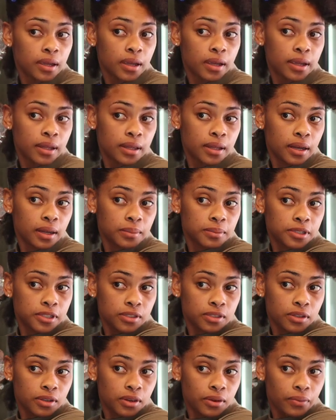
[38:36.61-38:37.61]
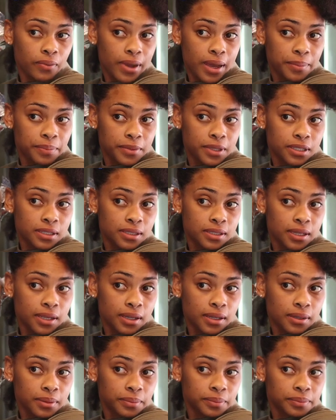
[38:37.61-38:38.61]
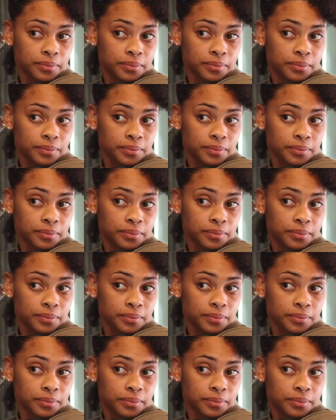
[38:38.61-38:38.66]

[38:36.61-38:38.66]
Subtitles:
And then I'm just gonna wrap this up.